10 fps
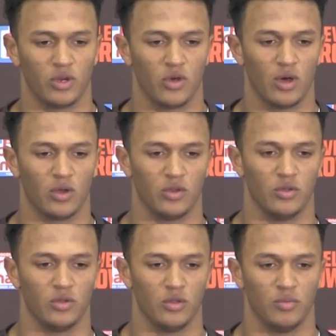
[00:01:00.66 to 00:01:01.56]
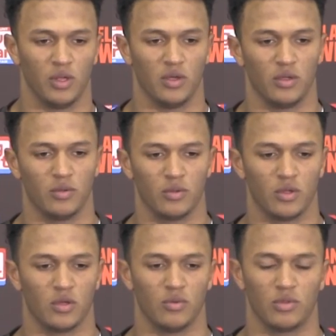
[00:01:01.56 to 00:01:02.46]
you go out and you, you play
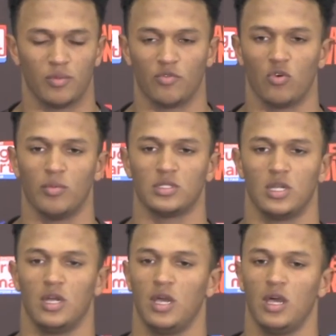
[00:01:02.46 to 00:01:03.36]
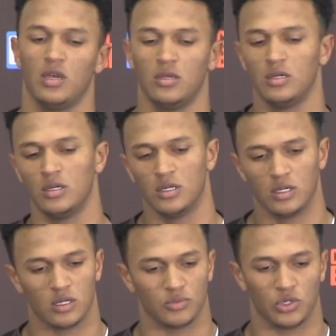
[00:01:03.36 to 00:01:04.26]
uh, with the performance that I had,
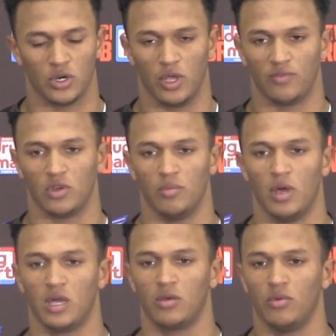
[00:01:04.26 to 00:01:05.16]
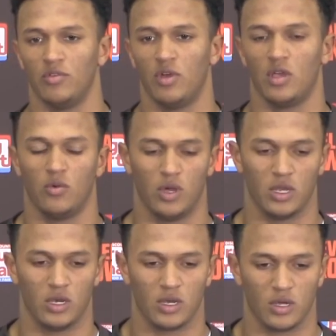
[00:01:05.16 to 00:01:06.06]
I'm sure you have to go back and
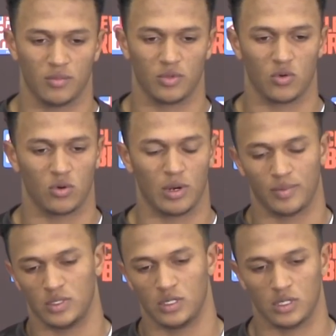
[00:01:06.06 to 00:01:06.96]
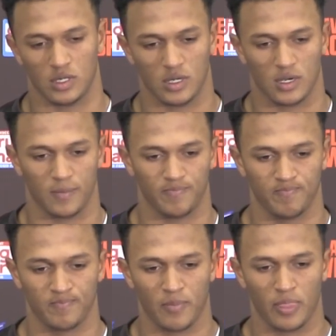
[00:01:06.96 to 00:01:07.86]
reevaluate um, the quarterback position. Um,
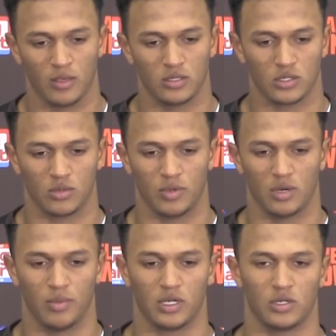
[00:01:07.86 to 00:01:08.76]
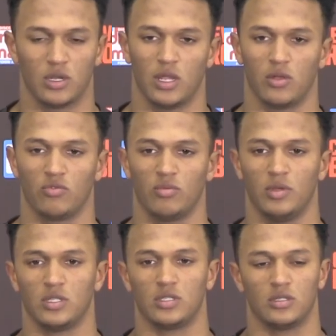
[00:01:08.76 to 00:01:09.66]
I just want me to make sure that I learn from
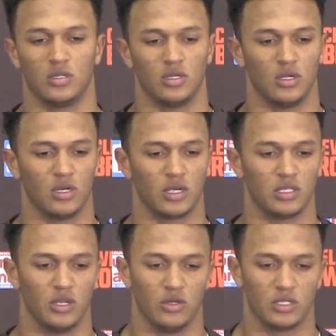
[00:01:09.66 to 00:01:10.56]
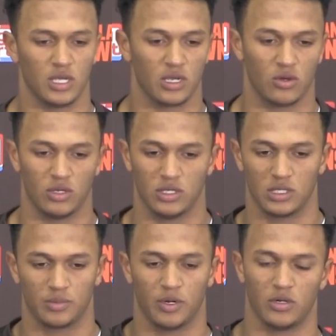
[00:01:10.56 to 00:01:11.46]
this and uh, continue to take on these
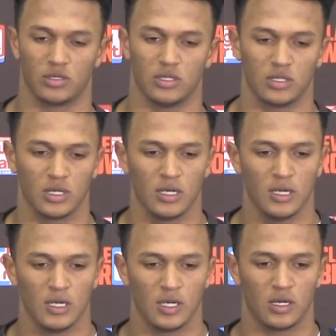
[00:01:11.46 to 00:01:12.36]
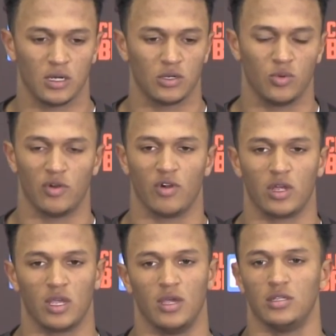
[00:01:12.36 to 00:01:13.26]
experiences and uh, do whatever I
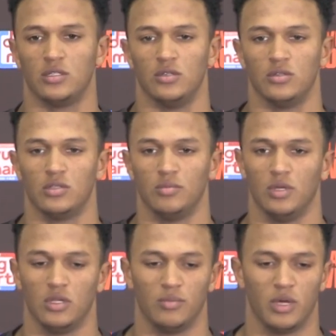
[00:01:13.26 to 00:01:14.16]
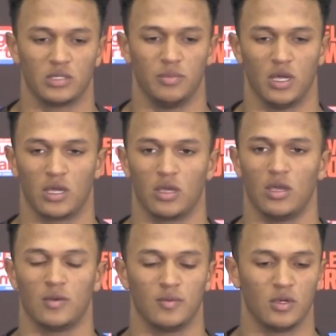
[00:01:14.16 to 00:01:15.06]
can to, to be the best me I
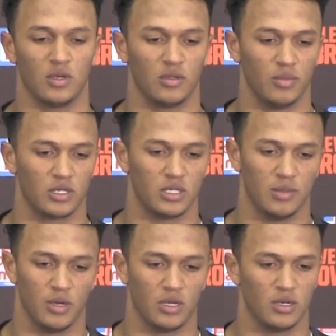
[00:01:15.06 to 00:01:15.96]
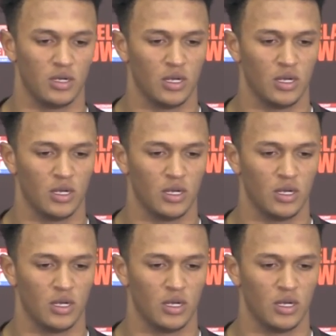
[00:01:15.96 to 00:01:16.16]
can, uh, the best teammate,